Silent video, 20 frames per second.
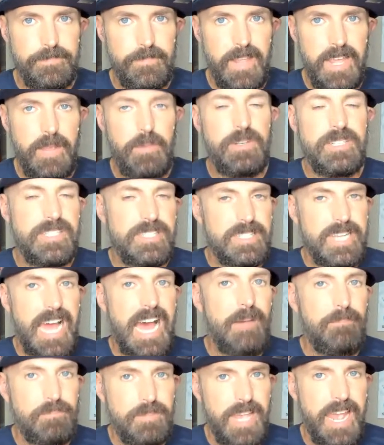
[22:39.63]
He was
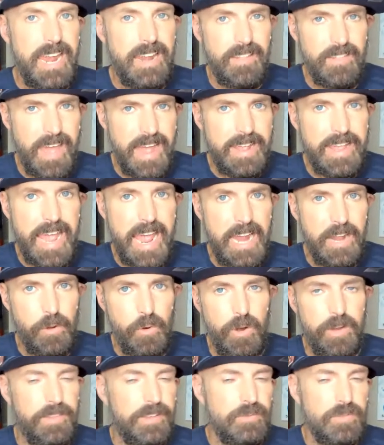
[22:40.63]
top 10 in that
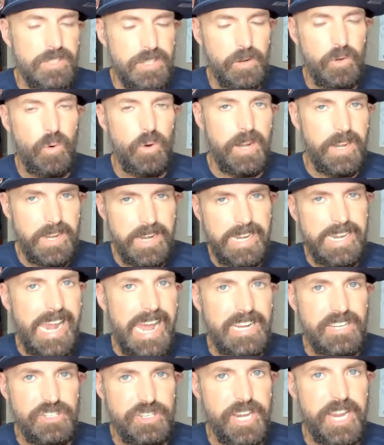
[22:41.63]
category. This was according to
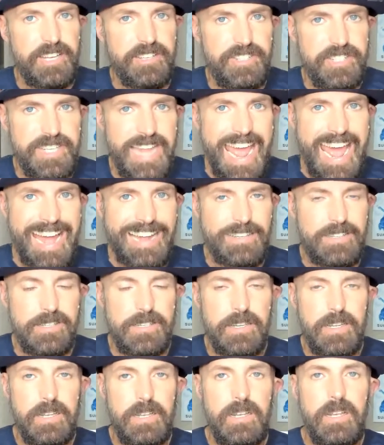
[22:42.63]
Next Gen Stats.
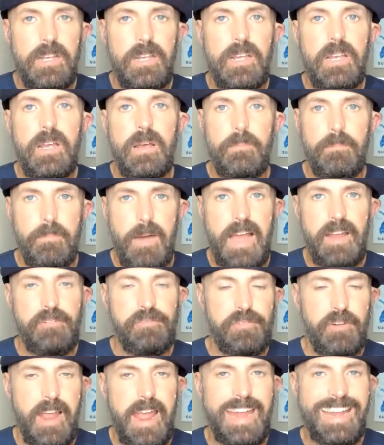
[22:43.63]
My
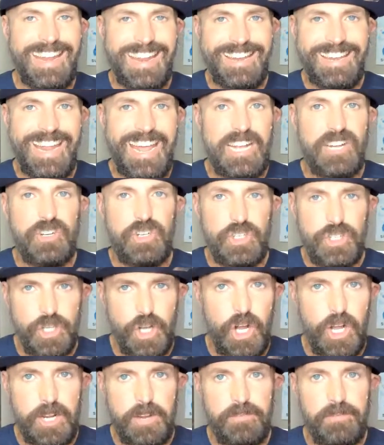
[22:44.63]
friend Nick
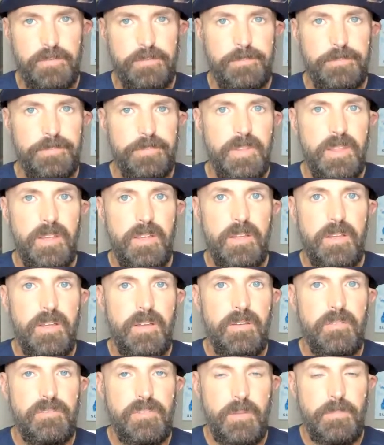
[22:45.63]
Shook
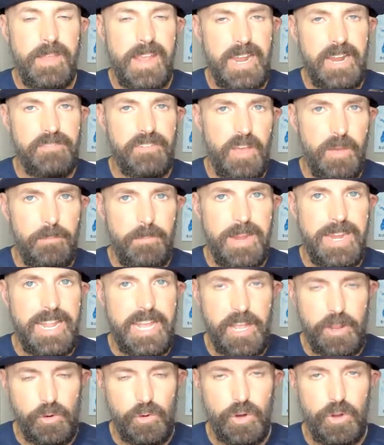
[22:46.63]
from the NFL
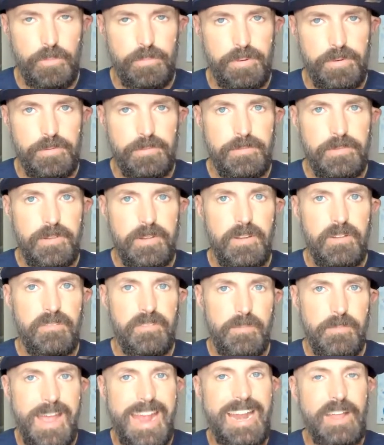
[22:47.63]
Media Group,
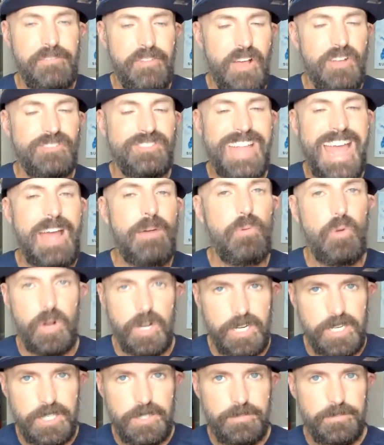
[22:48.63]
from NFL
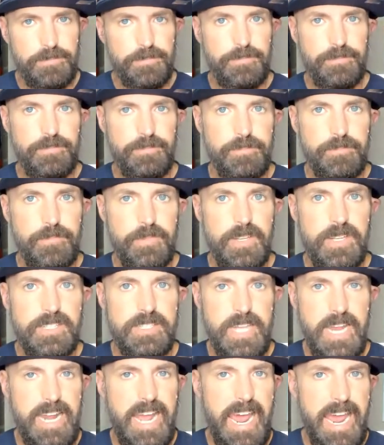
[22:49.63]
Network,
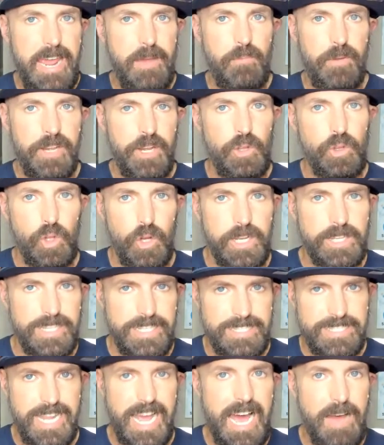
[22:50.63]
said, hey, when you look at the
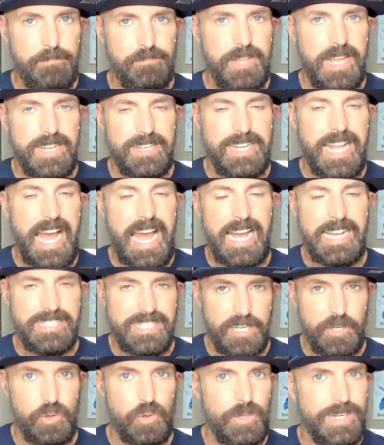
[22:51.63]
top 10 guys
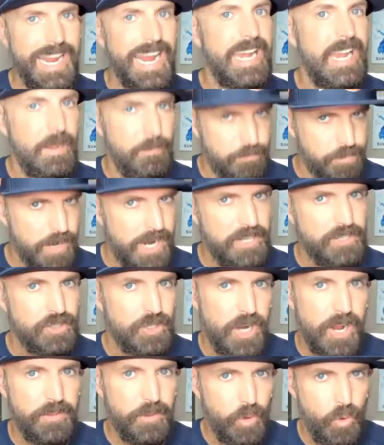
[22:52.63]
at creating
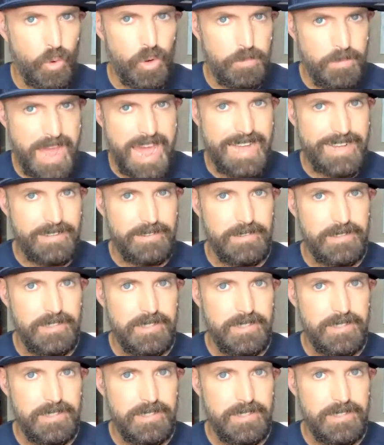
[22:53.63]
pressure on the quarterback,